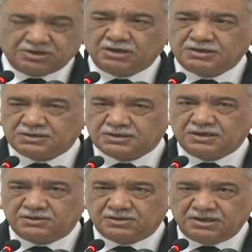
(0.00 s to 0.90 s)
others
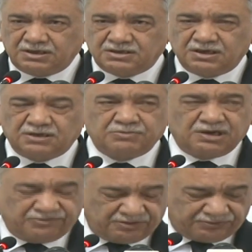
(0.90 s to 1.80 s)
can read and
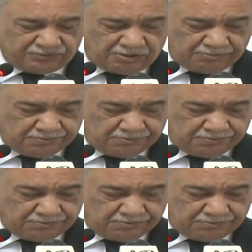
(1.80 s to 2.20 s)
benefit from.